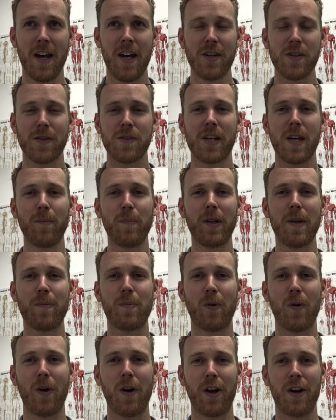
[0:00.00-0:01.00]
So simply
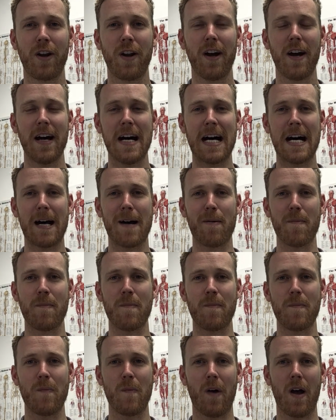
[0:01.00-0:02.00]
put,
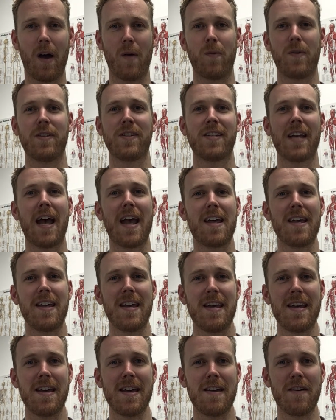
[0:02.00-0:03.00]
I would
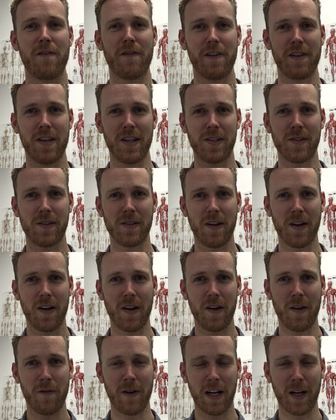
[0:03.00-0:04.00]
say for this
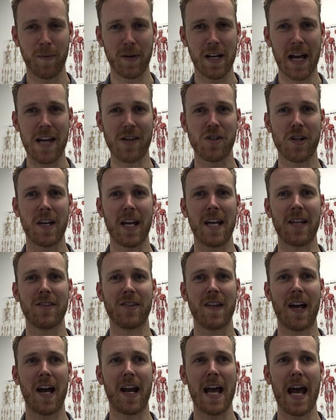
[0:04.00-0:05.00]
recommendation is
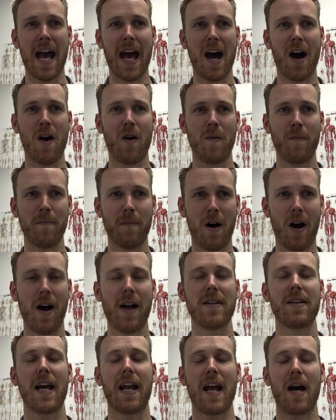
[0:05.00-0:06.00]
that our
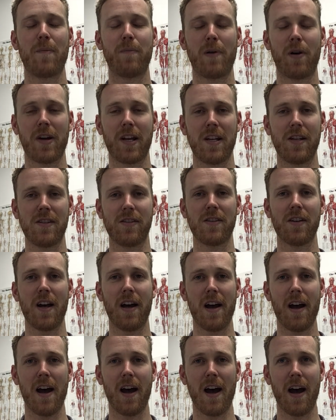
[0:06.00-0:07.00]
mind and our bodies
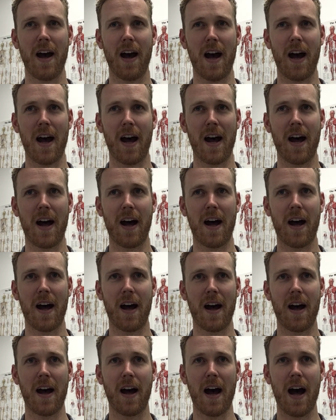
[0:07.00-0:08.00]

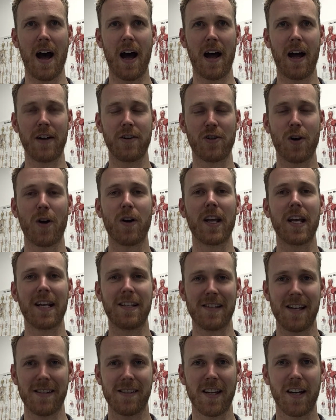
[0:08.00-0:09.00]
don't
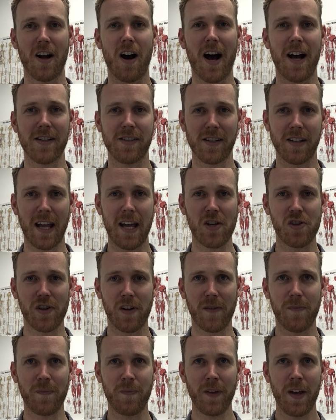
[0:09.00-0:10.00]
exist in
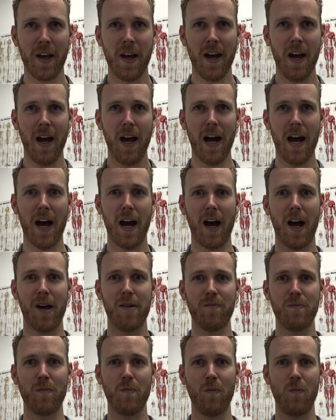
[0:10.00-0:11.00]
isolation.
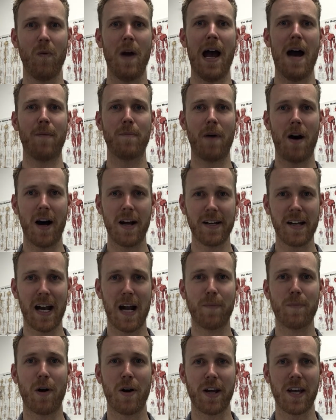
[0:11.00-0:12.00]
Our mind and
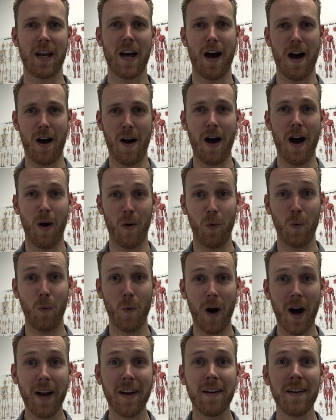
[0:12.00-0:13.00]
our body are
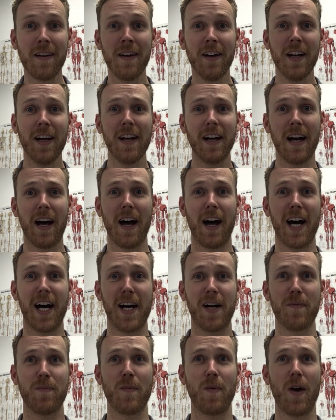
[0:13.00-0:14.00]
one.
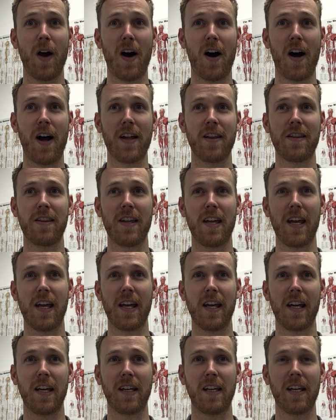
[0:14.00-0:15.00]
I
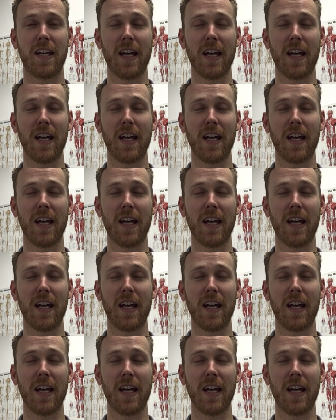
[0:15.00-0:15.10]
think